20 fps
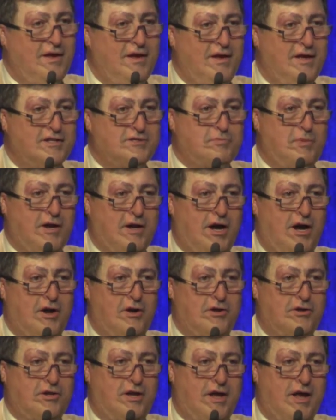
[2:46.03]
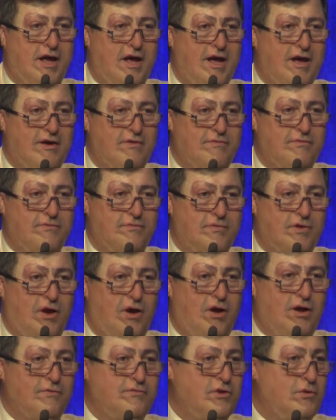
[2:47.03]
It's my honor to have
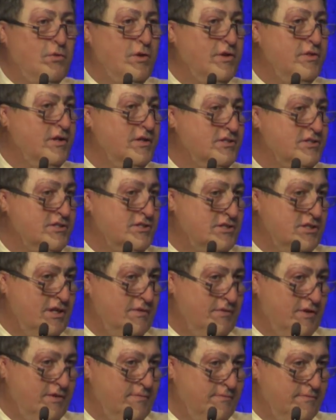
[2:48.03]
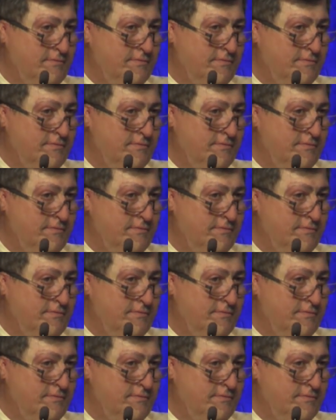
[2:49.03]
all of you with us this evening.